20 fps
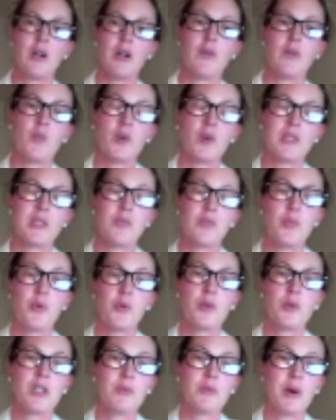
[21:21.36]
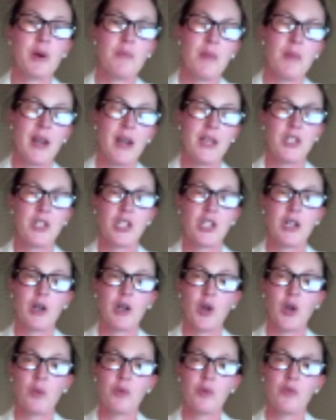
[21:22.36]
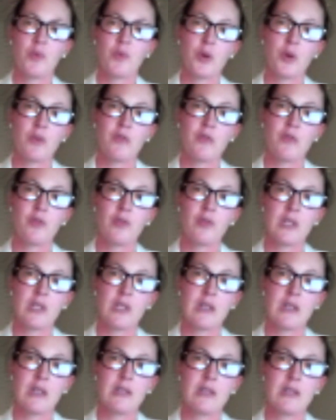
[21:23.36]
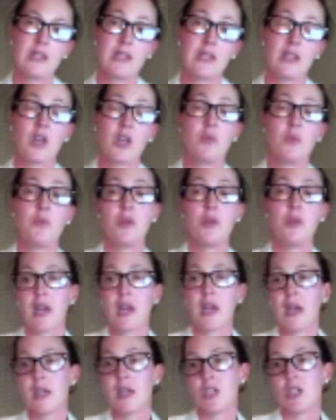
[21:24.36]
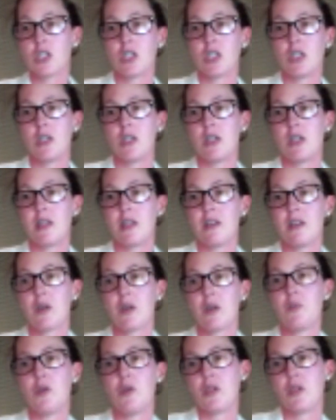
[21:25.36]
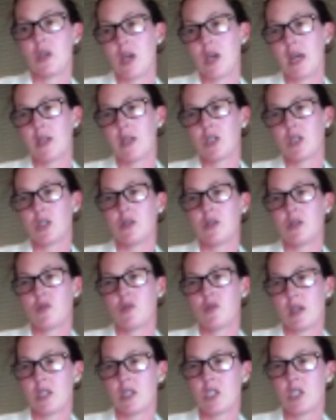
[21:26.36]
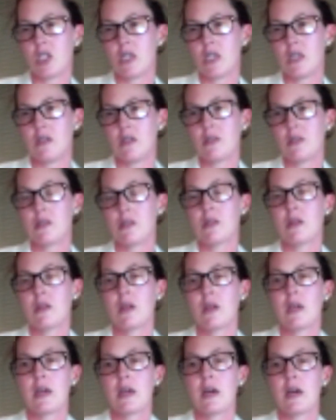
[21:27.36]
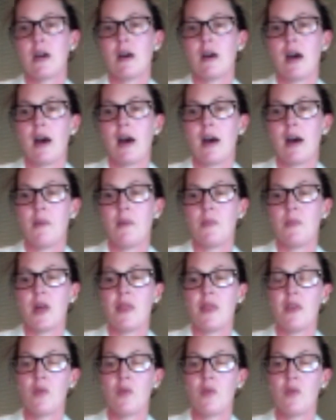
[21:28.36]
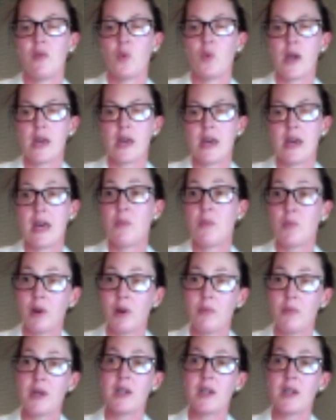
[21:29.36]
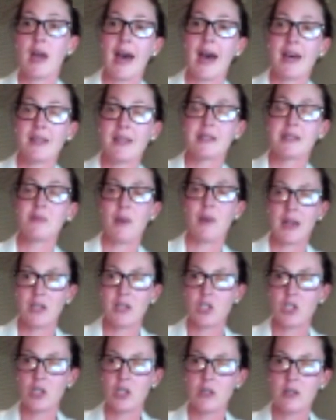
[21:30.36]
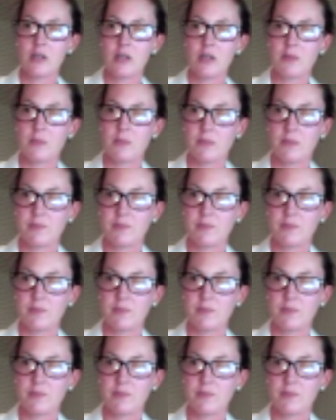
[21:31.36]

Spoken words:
What's important about managing global workforces is the communication and the communication strategies that we implement as managers,